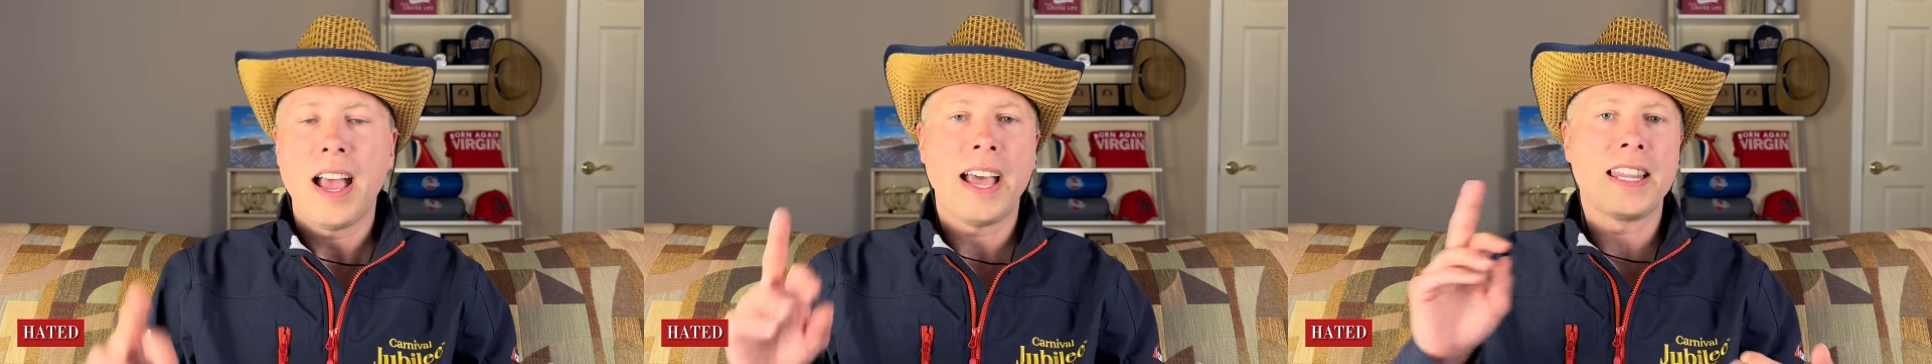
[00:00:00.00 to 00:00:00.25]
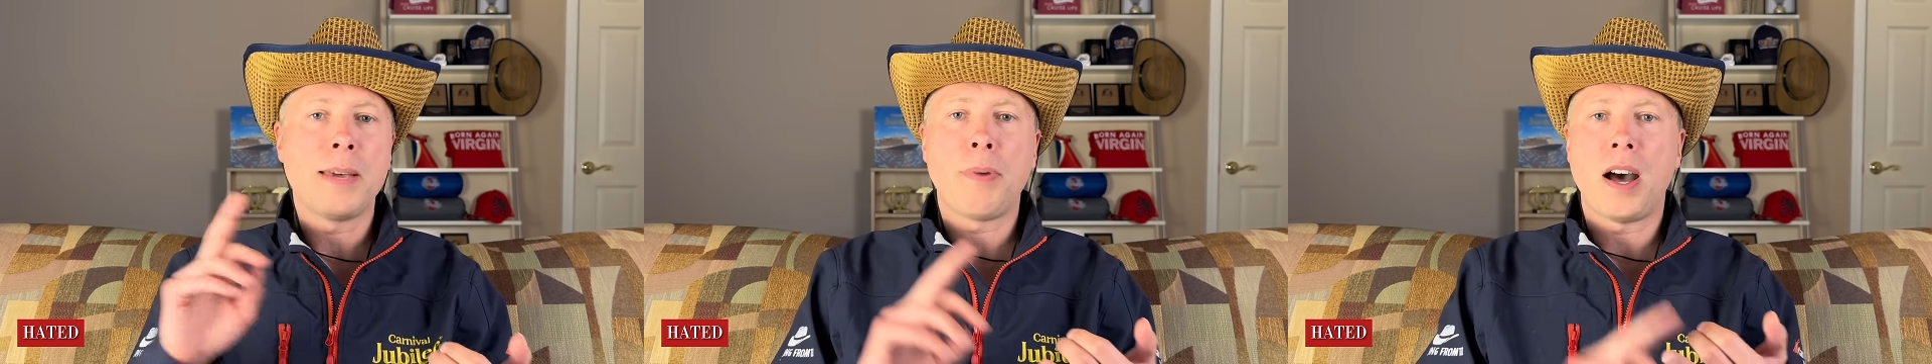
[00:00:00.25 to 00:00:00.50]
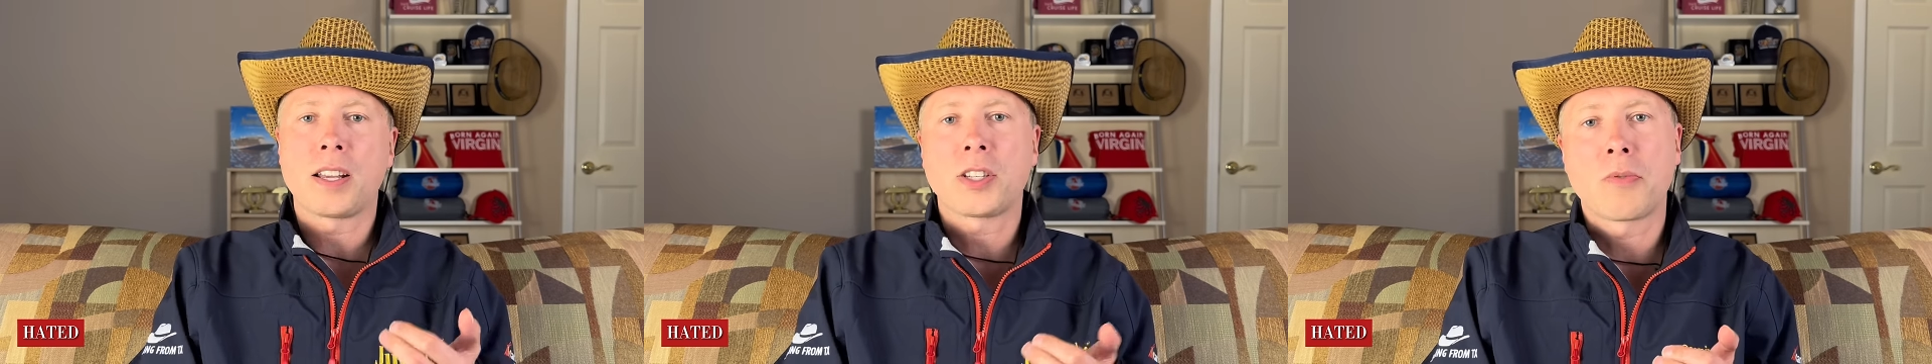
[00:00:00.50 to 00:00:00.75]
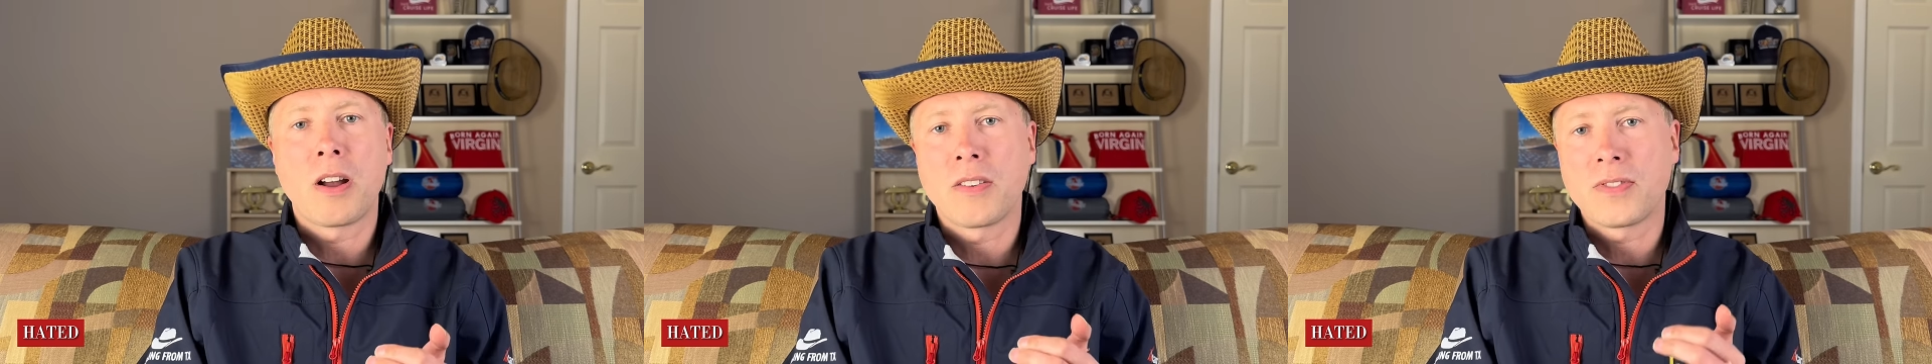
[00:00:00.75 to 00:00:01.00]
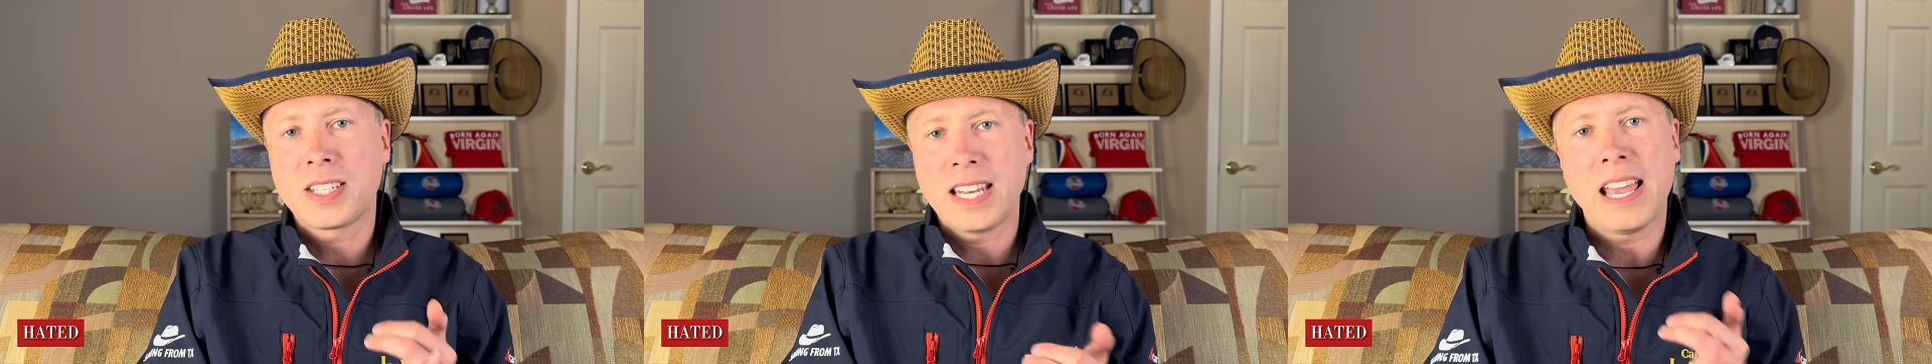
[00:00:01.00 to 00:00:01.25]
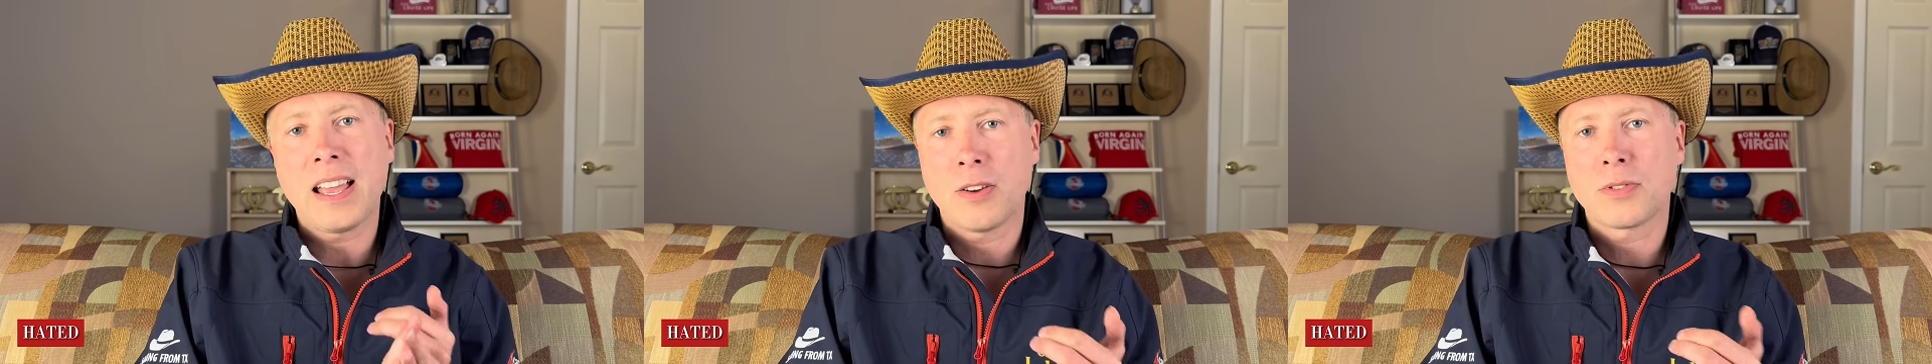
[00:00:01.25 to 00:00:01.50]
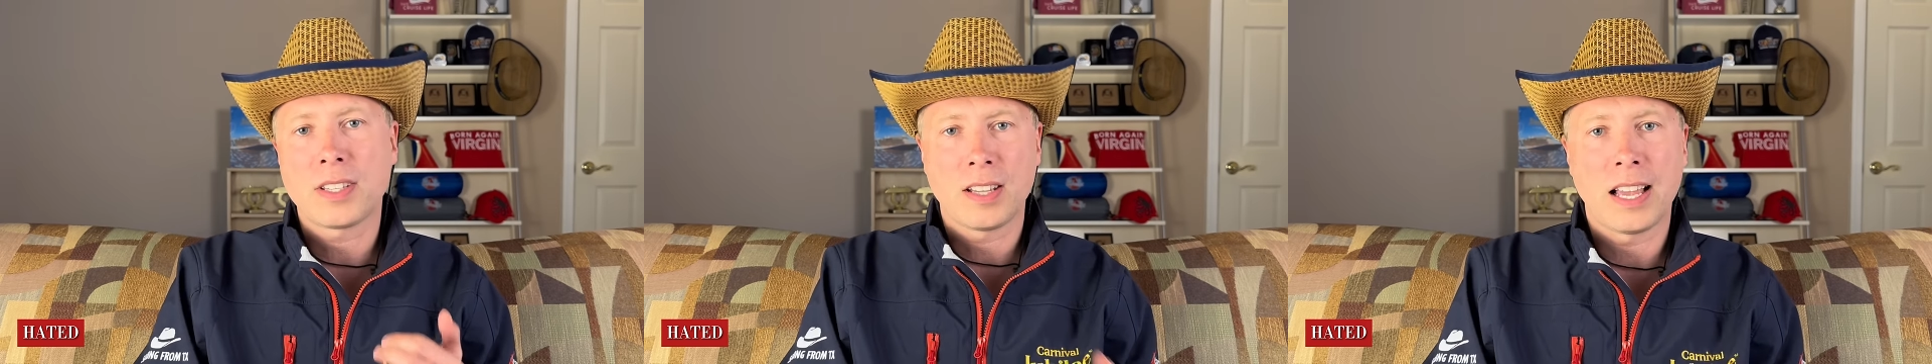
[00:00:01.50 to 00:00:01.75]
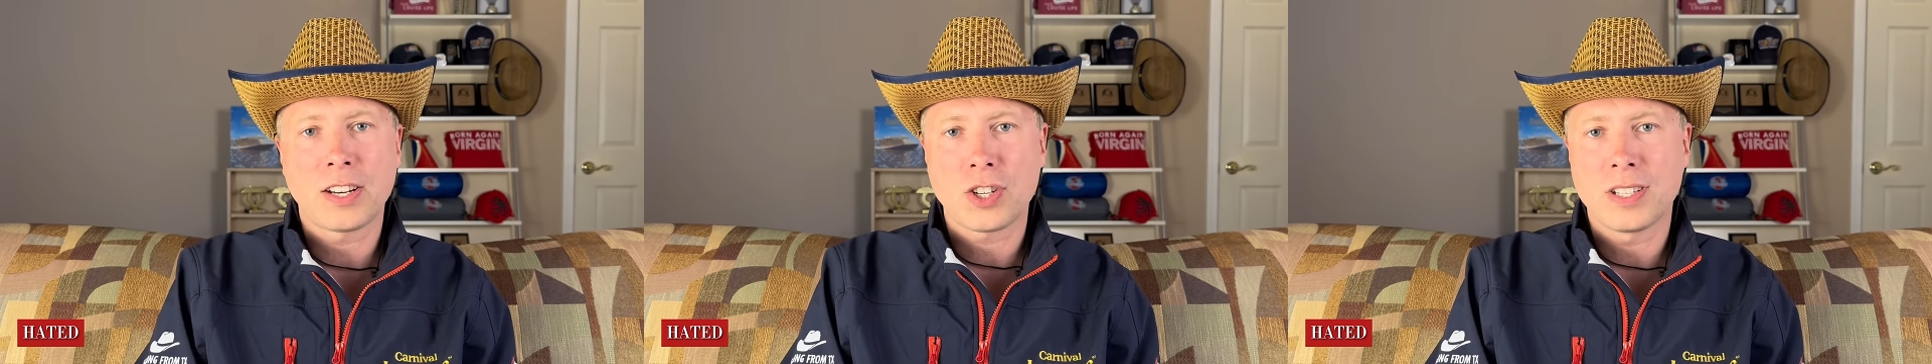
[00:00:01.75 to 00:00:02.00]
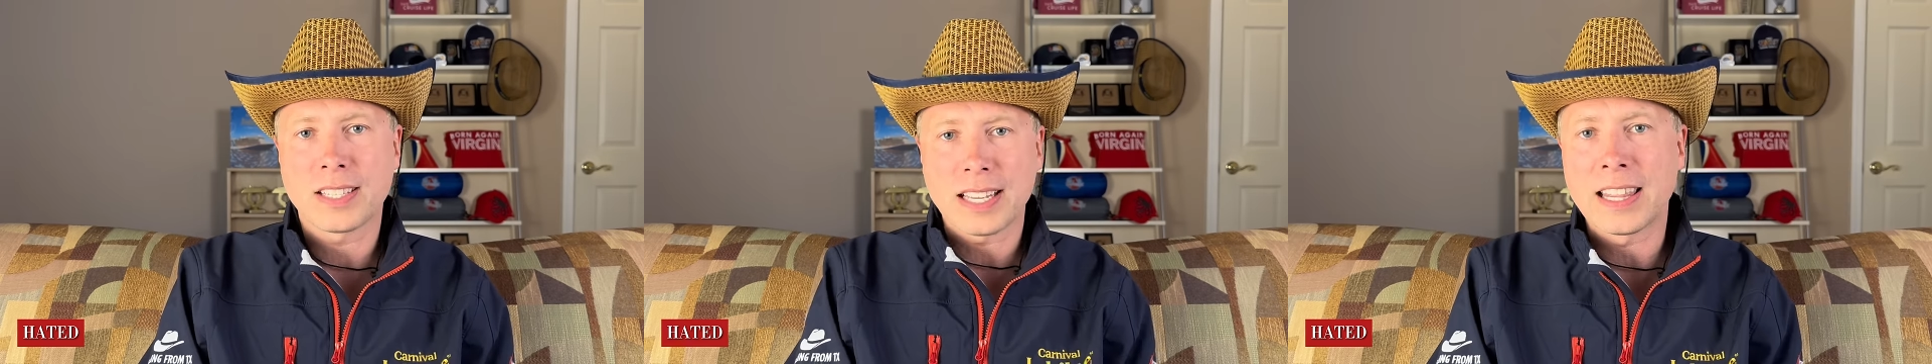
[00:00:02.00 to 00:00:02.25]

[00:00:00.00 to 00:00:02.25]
and they bought us a round of steakhouse selections